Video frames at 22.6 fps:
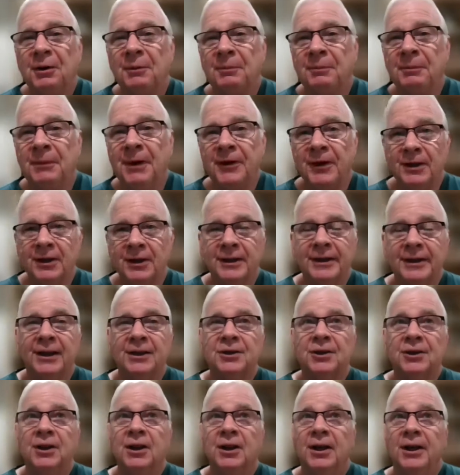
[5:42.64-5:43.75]
methane
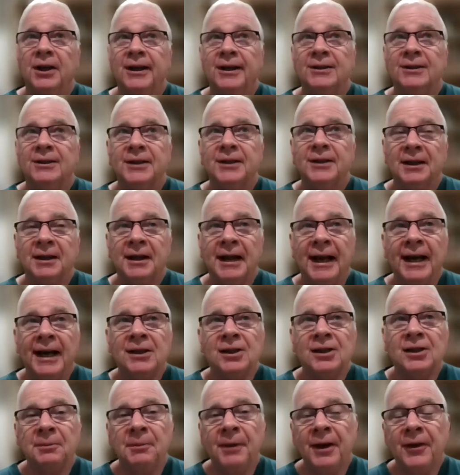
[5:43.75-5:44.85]
detector is that
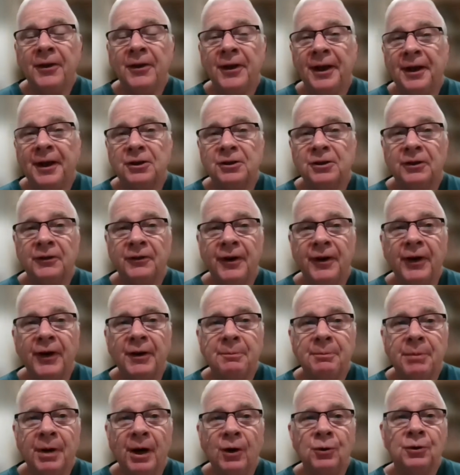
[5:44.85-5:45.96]
actually methane is a very
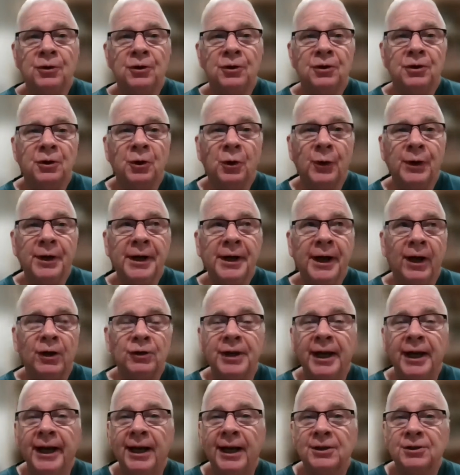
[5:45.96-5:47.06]
potent greenhouse
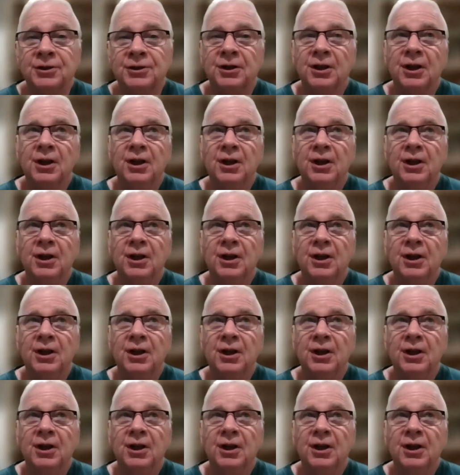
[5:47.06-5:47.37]
gas.